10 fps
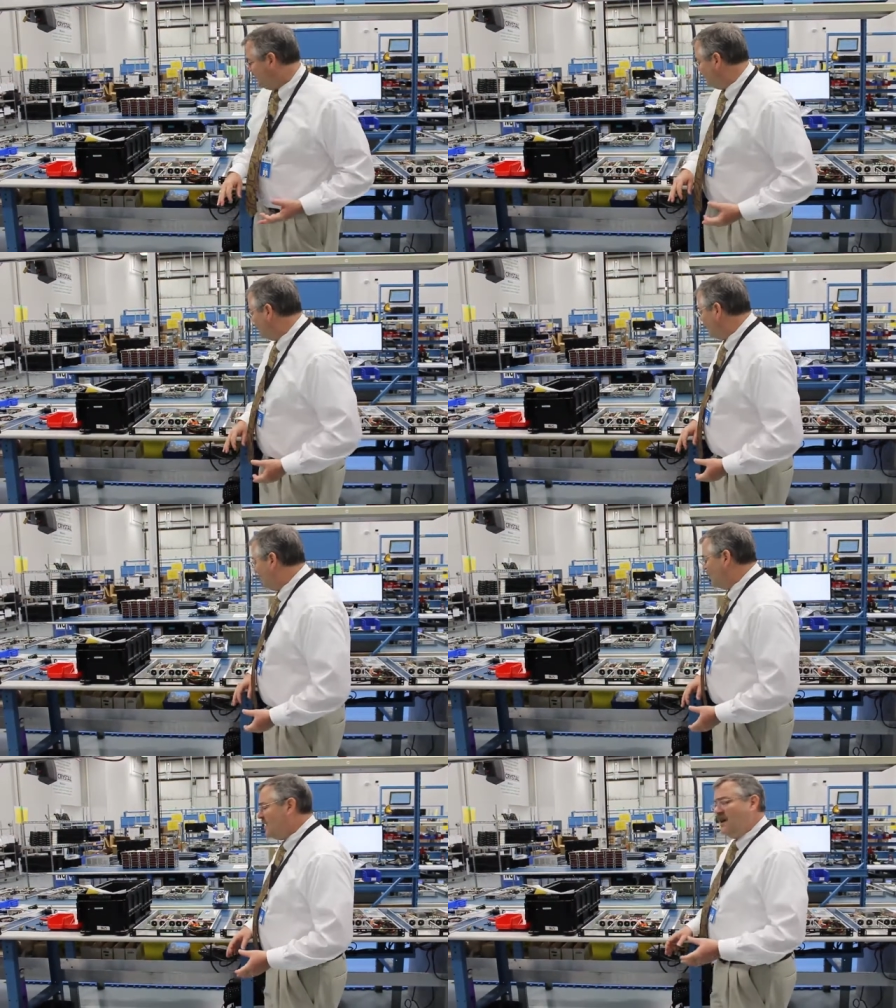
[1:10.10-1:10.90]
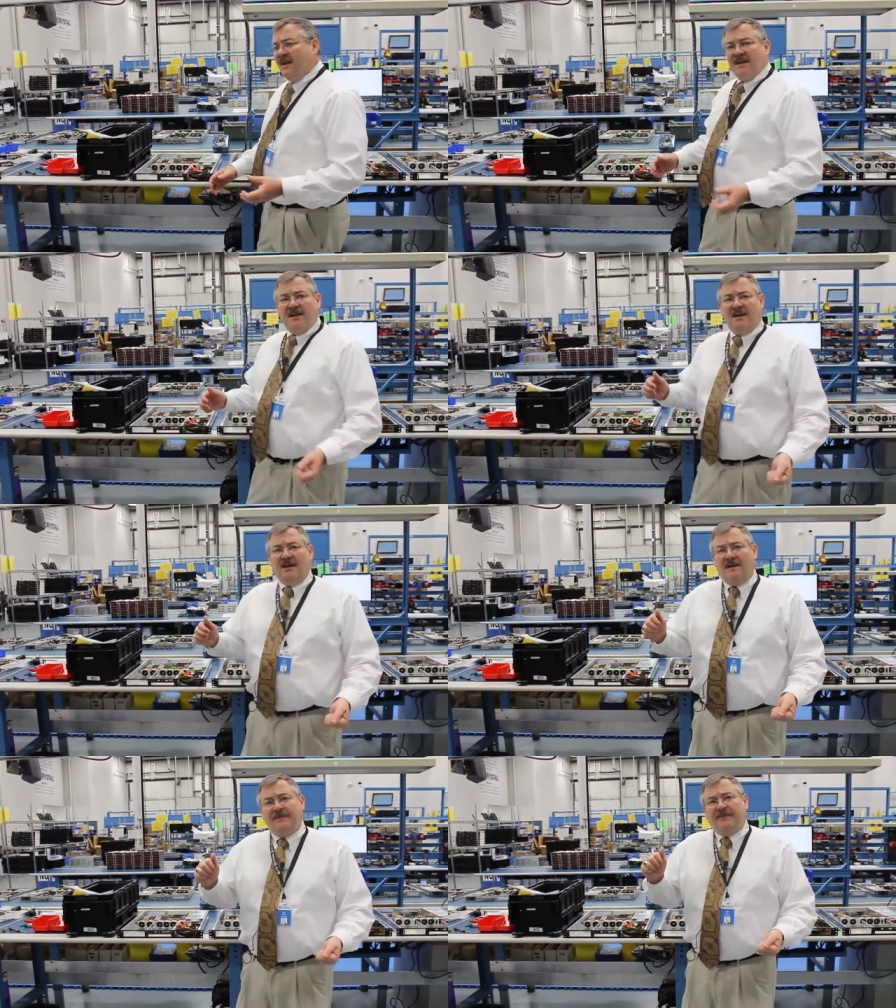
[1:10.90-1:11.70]
So
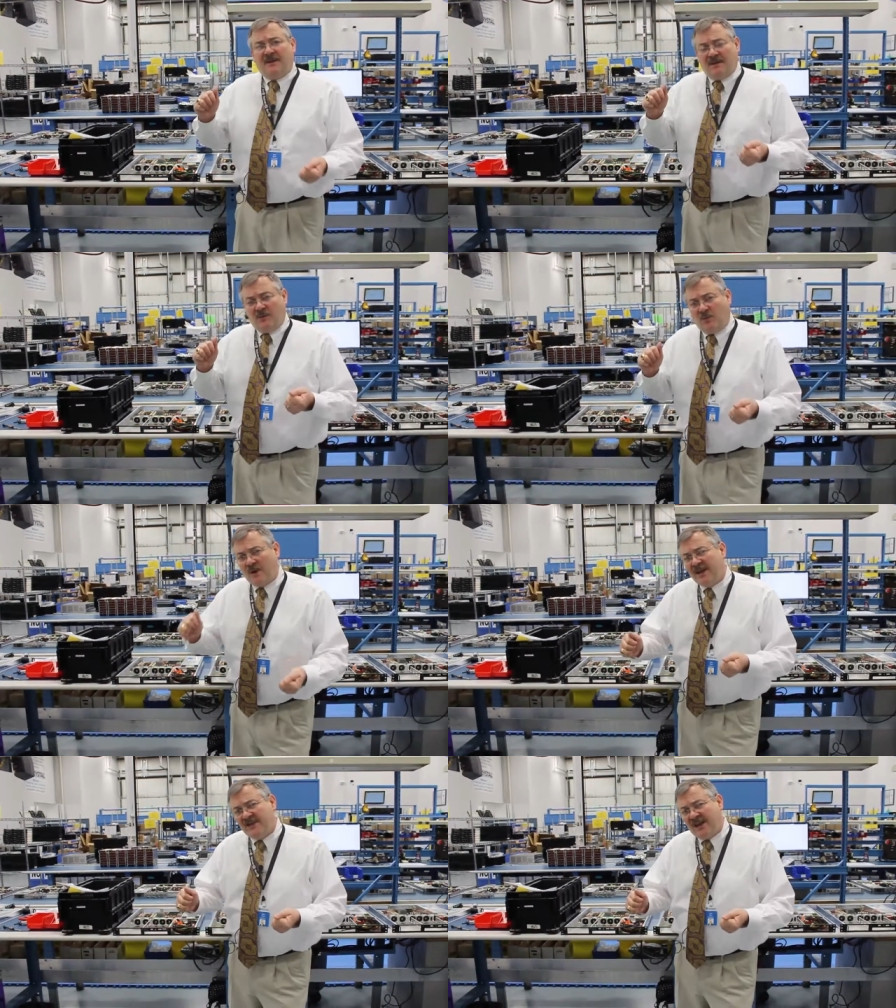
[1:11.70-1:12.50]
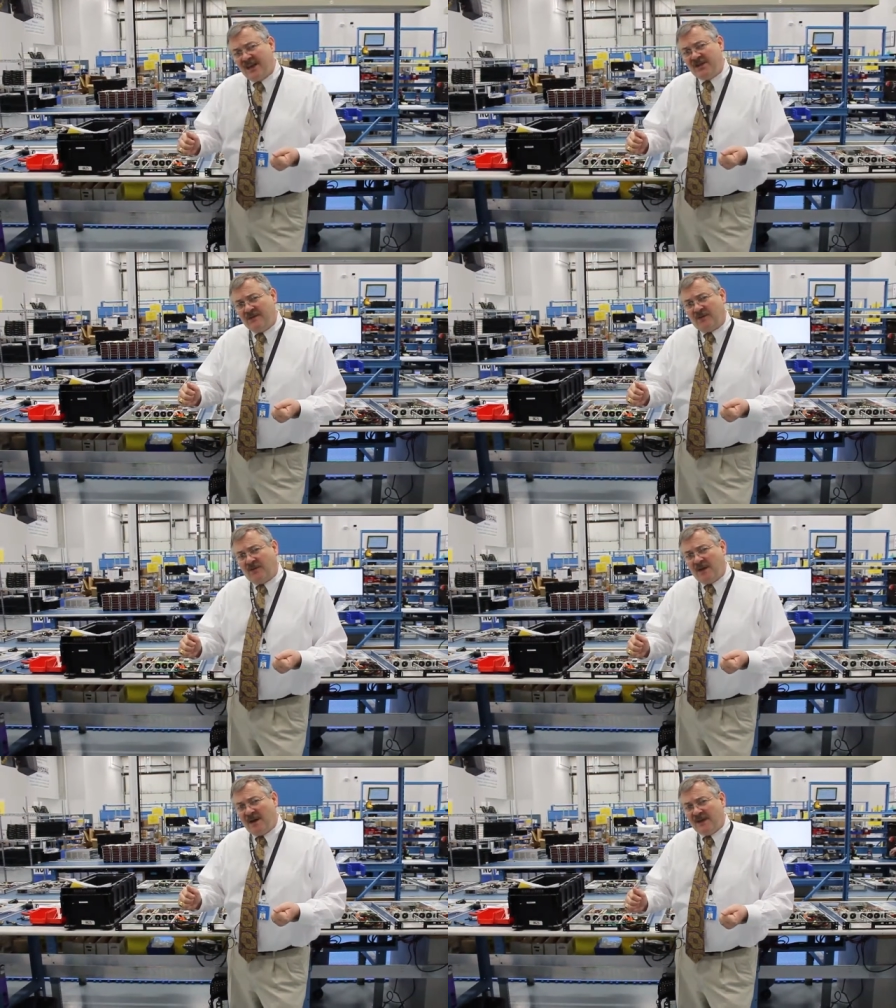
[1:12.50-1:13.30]
um, ruggedization
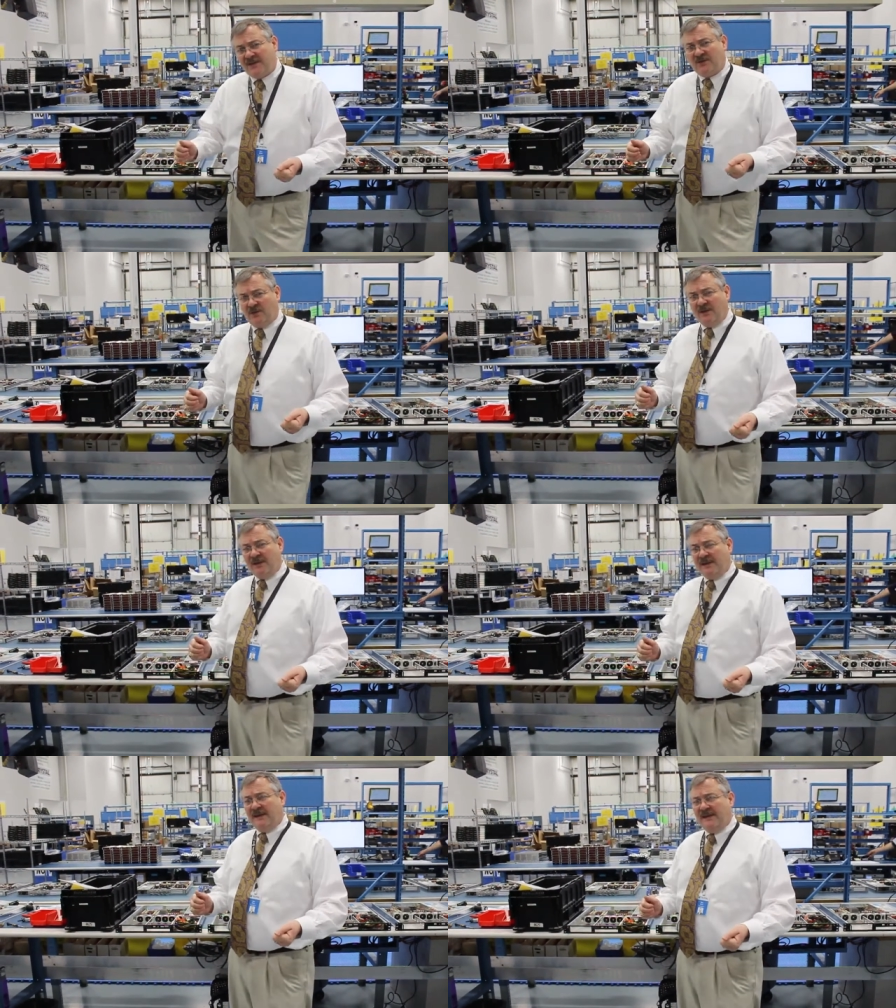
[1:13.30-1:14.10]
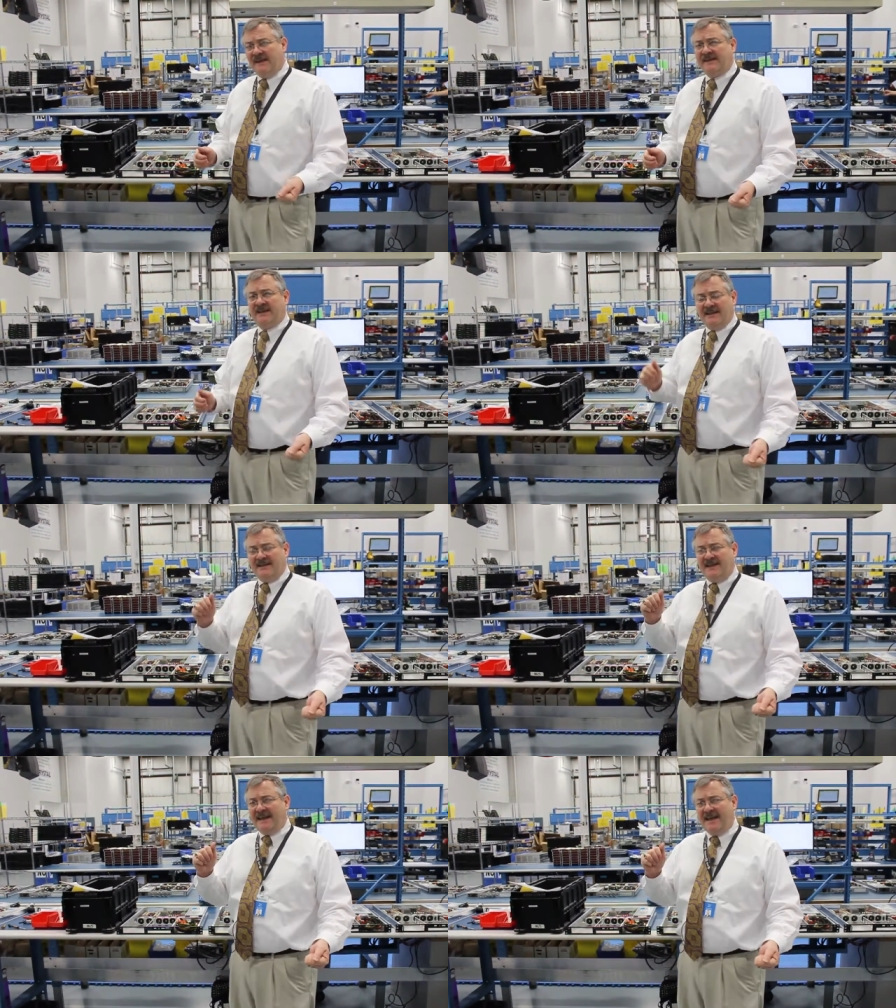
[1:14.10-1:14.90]
for us really is
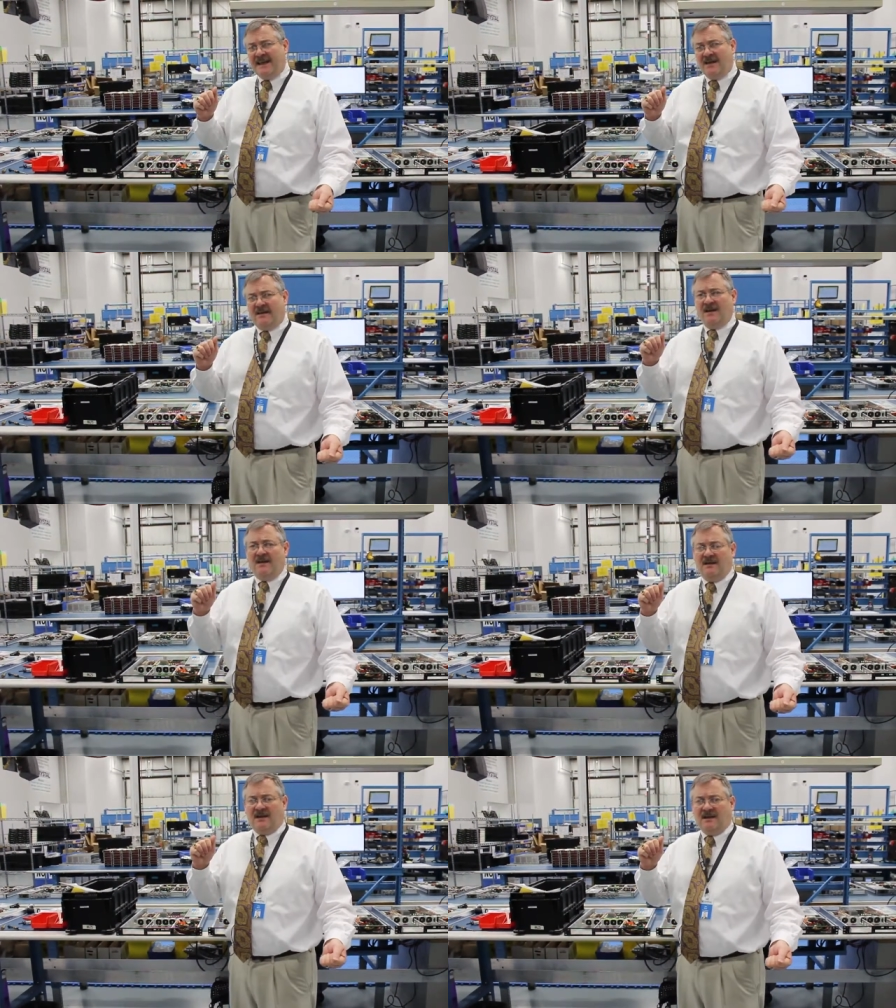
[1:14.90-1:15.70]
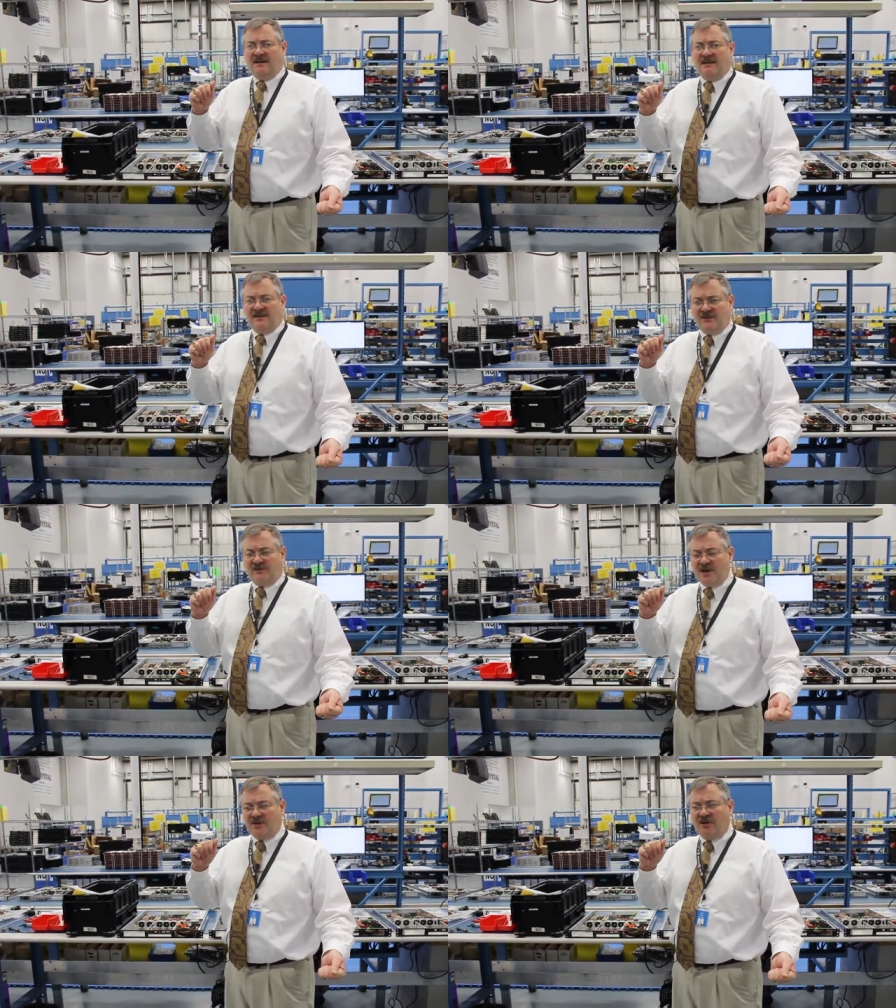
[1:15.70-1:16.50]
taking uh, the
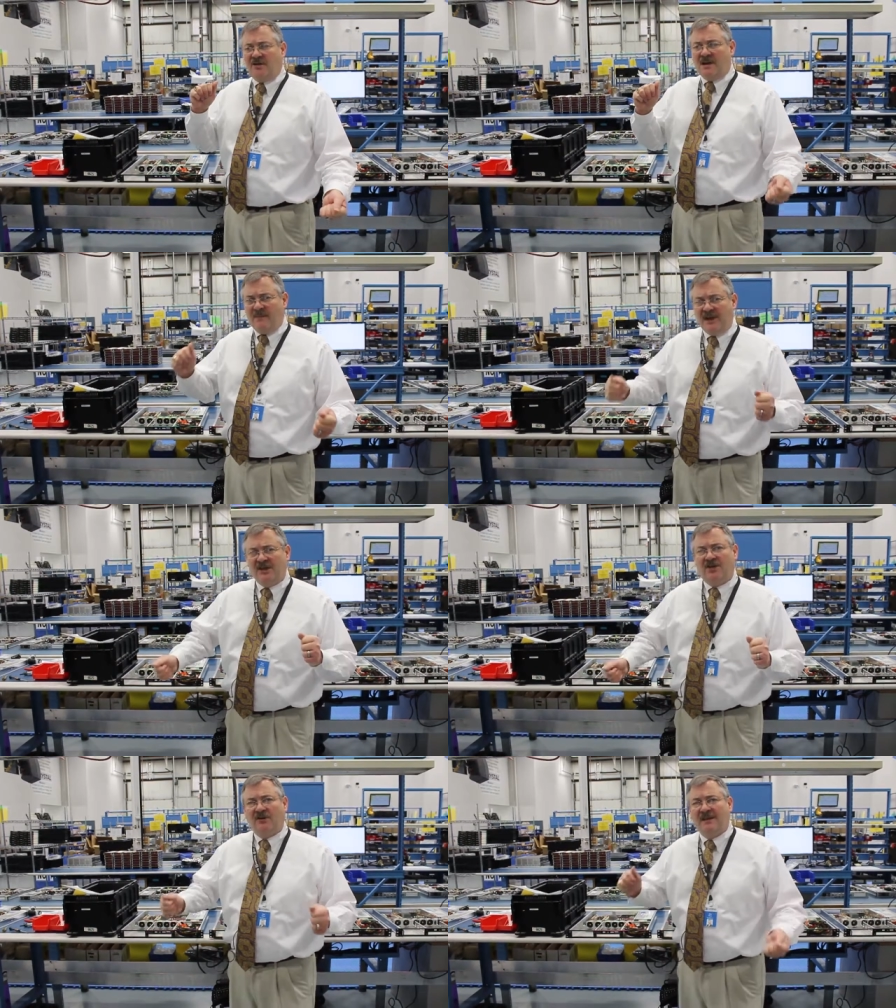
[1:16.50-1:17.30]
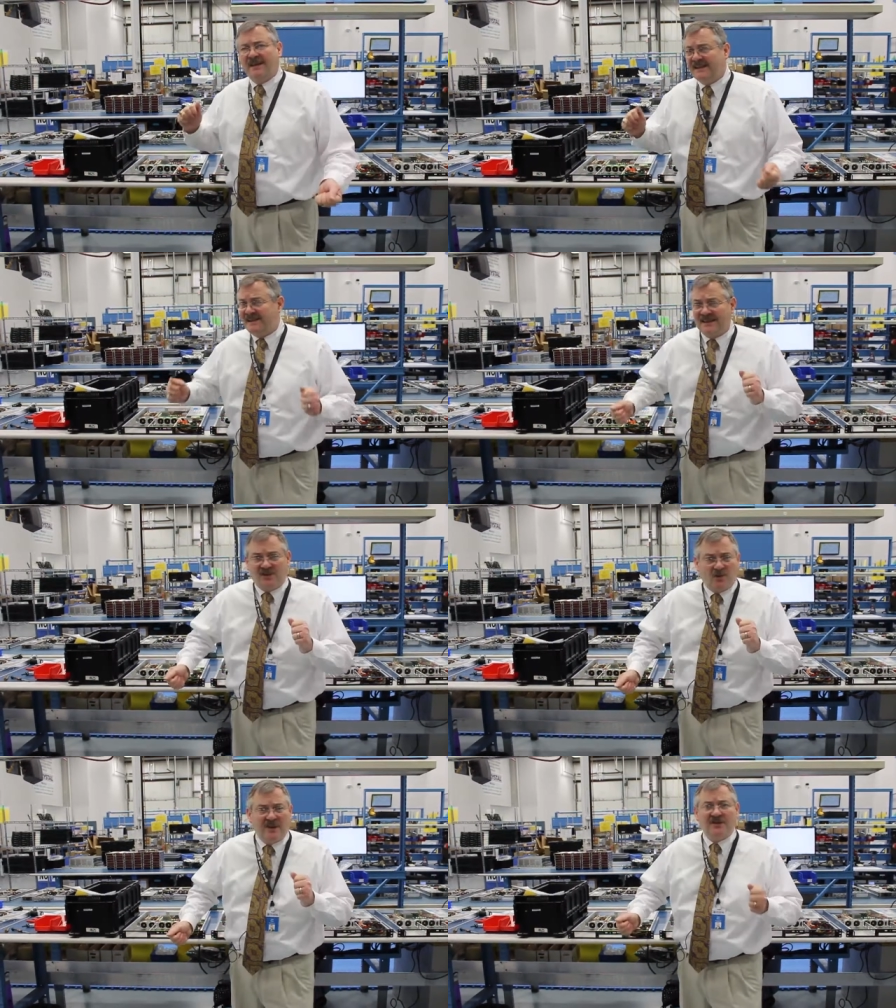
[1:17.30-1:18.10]
structure and making sure that it
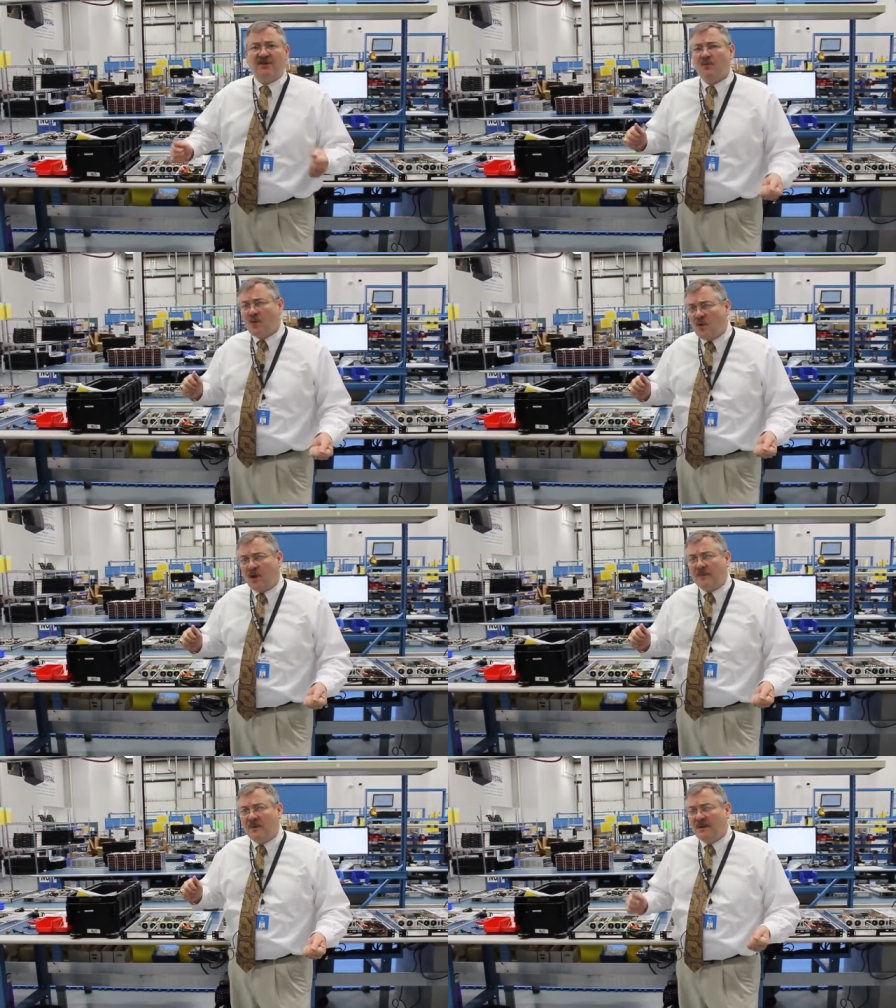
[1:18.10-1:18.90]
doesn't twist or warp